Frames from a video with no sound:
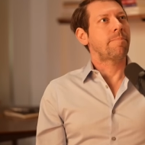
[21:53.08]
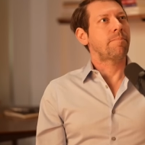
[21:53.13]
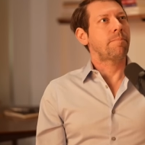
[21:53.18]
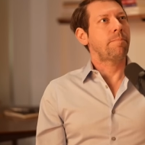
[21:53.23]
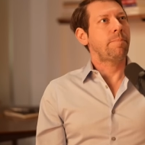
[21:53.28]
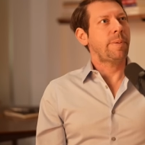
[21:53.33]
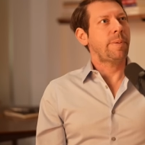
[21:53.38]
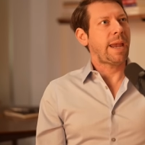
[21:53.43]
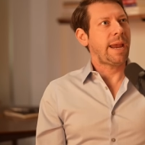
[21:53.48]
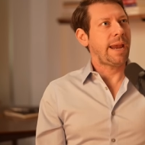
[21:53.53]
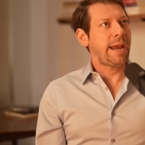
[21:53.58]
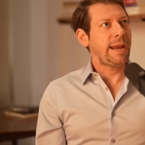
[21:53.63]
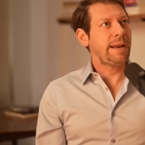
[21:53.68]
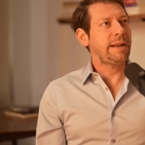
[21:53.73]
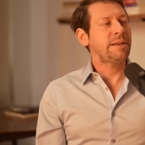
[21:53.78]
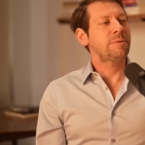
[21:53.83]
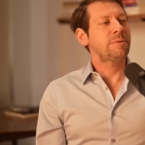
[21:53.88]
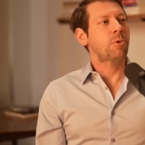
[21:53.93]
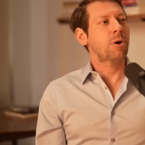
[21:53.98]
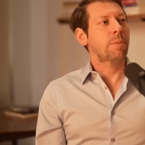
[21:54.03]
pain
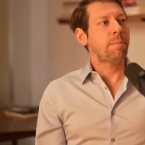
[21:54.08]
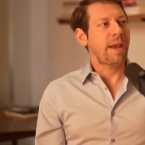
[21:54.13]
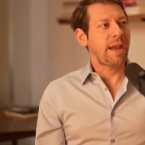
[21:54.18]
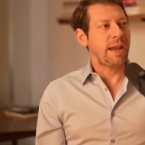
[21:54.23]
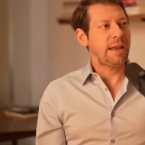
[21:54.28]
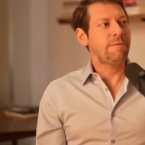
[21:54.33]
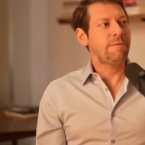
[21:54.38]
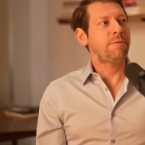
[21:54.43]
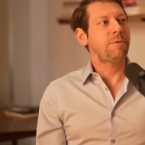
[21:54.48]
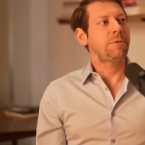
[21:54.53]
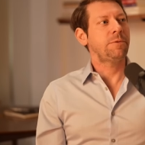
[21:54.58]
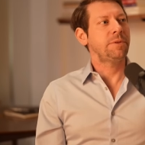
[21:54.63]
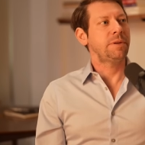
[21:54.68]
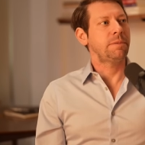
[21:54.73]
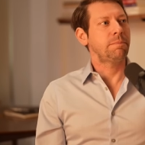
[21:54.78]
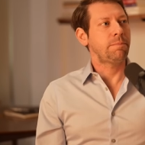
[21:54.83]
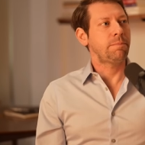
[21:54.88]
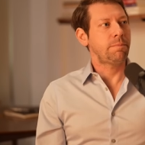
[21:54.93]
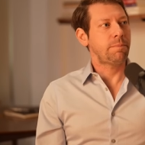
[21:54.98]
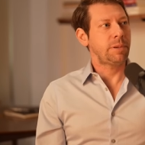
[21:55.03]
is more painful
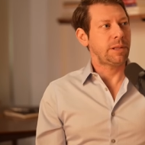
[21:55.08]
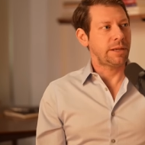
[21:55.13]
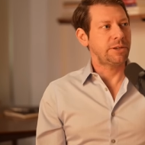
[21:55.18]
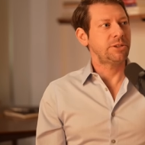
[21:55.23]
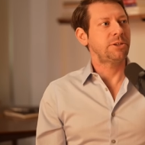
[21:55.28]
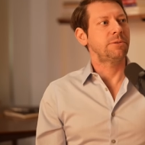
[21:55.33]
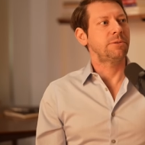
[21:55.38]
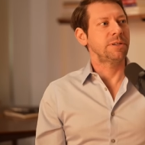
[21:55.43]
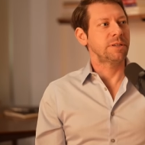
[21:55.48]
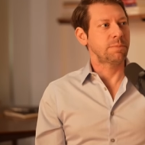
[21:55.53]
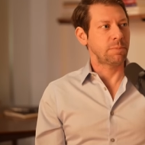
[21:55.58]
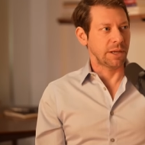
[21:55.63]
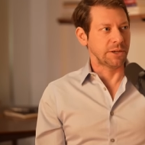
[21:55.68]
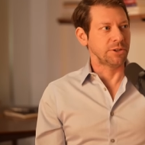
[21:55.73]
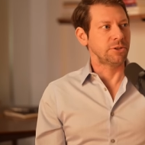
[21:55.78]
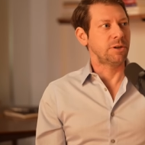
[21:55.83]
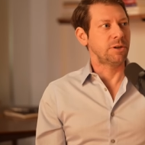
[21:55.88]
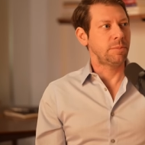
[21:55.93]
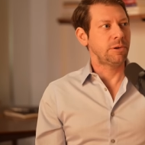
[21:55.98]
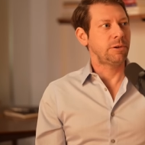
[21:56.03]
than pleasure is
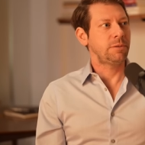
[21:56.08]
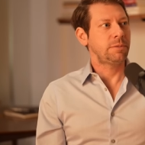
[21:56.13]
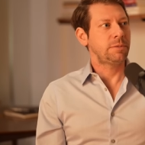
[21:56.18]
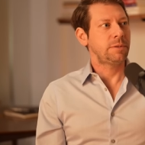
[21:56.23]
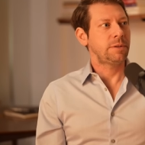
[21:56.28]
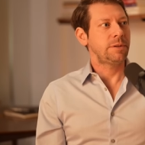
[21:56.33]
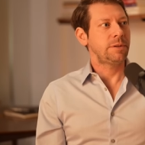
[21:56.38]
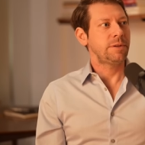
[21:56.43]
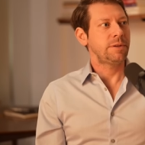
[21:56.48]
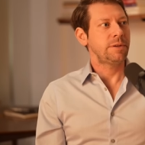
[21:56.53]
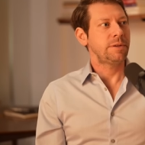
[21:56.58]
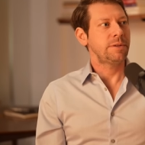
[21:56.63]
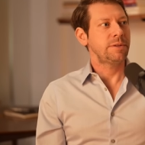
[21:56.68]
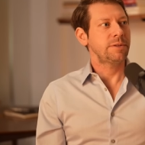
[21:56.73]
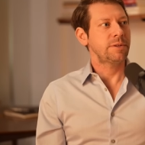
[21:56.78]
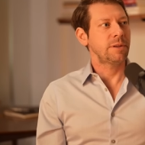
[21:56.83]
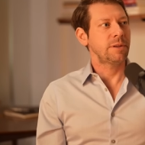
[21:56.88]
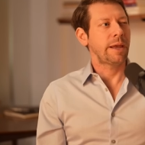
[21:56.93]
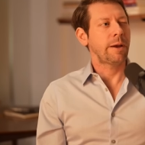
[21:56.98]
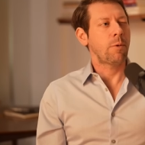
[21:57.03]
pleasurable
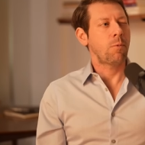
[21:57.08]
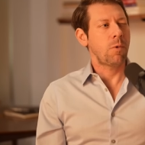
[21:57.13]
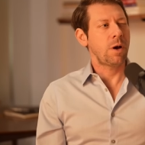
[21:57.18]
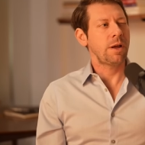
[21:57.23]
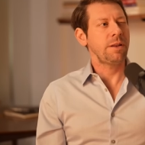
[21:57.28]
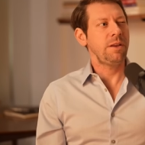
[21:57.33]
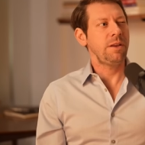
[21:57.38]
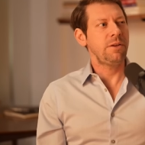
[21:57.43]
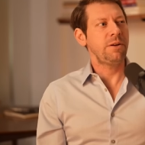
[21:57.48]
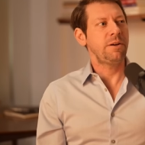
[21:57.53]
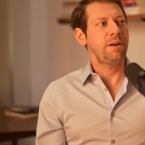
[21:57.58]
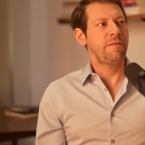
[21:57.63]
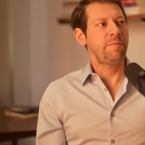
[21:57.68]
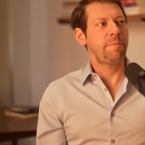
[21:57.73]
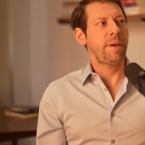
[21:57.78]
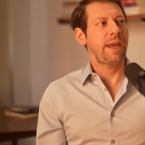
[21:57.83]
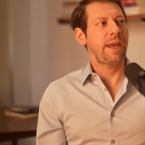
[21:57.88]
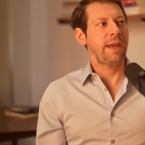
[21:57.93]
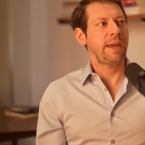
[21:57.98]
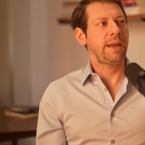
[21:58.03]
so like one unit of
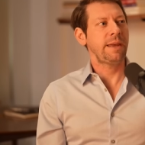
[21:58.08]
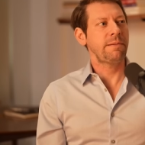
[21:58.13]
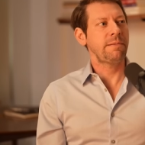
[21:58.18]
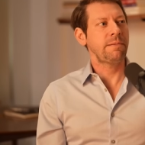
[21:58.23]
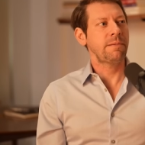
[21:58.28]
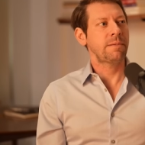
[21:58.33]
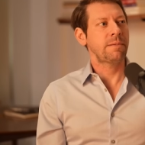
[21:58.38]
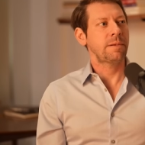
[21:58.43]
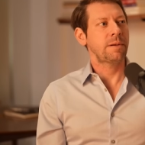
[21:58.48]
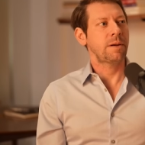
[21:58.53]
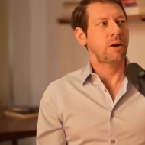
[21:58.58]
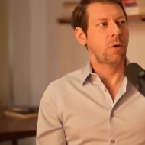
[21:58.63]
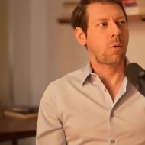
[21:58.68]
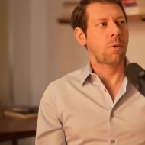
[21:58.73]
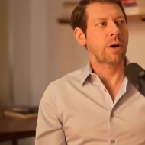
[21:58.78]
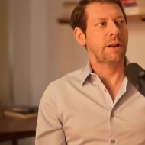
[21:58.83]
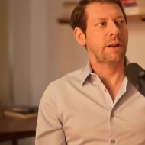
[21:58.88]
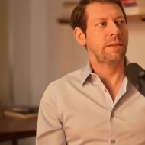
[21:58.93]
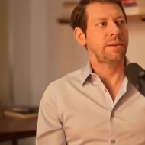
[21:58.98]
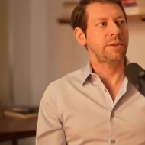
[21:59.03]
pain
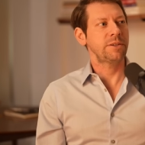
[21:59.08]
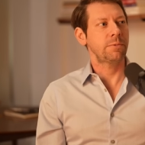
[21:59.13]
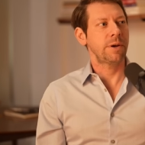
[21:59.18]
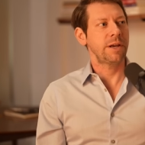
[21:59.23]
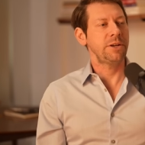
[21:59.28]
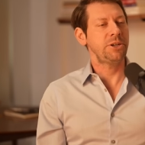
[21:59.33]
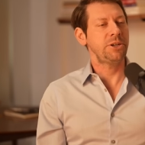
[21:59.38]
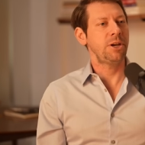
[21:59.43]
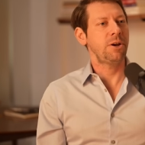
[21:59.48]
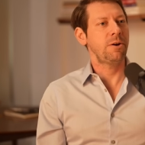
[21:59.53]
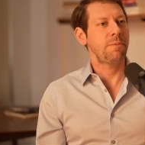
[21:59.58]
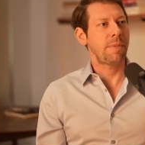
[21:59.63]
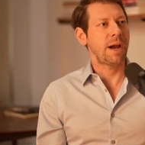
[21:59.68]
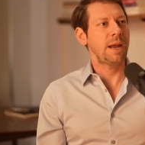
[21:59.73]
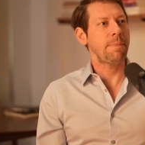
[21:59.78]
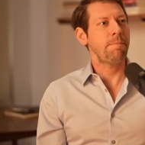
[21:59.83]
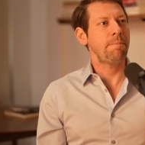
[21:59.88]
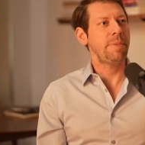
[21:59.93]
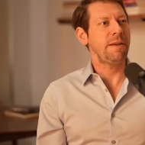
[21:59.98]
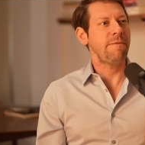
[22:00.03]
according to this ratio,
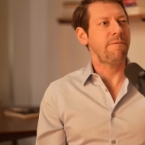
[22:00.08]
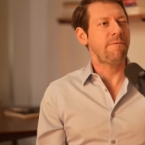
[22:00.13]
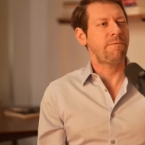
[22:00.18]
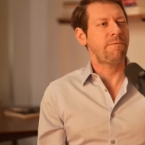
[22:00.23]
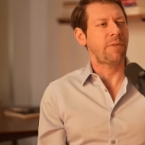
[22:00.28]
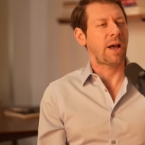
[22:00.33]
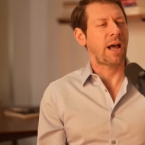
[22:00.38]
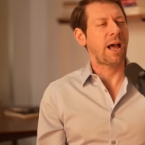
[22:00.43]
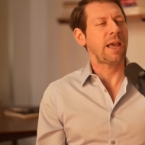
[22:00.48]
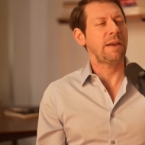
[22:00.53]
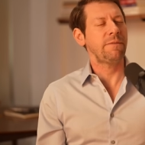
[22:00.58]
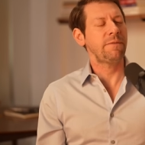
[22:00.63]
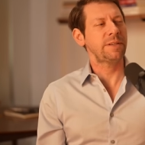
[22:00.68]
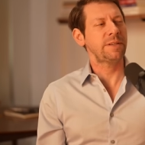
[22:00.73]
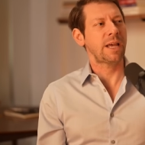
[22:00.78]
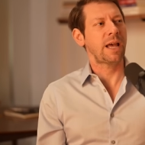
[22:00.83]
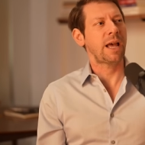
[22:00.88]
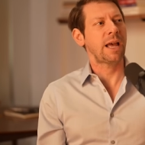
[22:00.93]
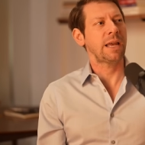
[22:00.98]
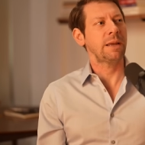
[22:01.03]
might be five
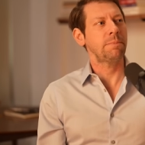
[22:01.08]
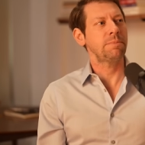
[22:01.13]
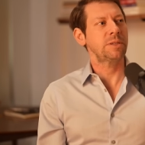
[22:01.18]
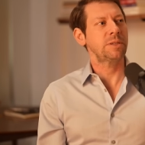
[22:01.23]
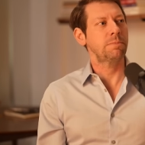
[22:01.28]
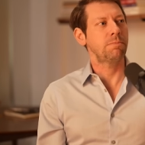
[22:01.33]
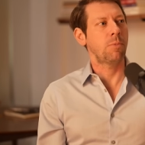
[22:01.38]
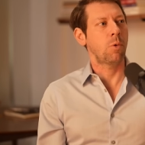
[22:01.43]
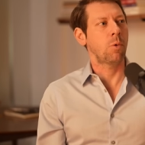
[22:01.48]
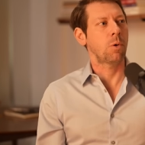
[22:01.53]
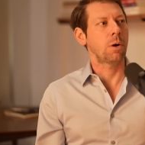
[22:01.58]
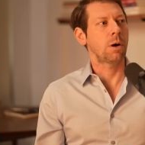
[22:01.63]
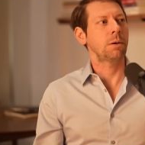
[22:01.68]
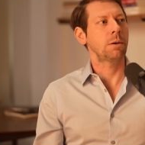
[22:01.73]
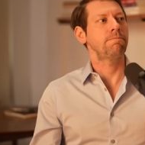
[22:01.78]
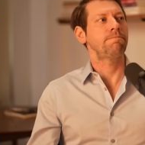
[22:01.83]
times more